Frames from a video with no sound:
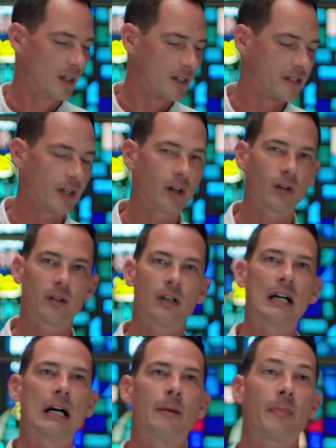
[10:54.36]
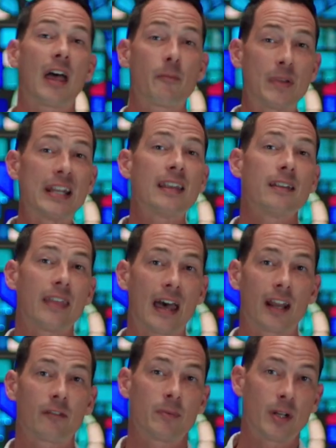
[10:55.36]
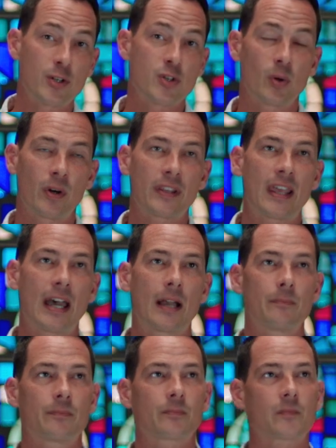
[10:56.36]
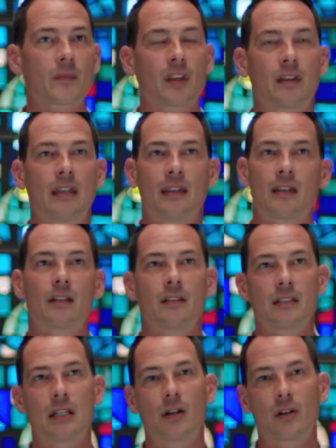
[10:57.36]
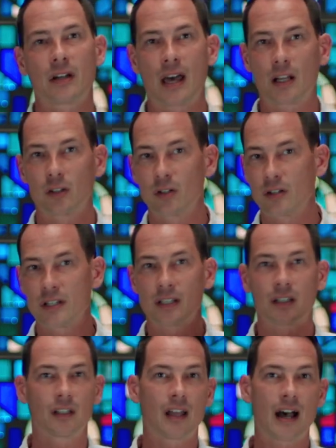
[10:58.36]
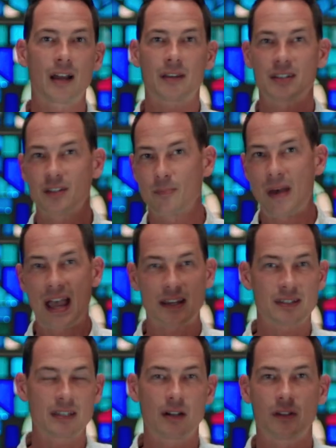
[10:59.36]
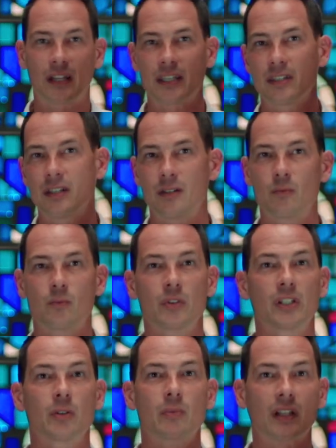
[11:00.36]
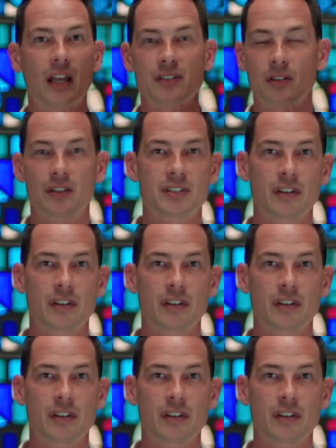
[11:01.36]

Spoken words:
So I've been into that. I've been enjoying that. And, you know, kind of learning a lot because the backs, you know, like you didn't really realize all the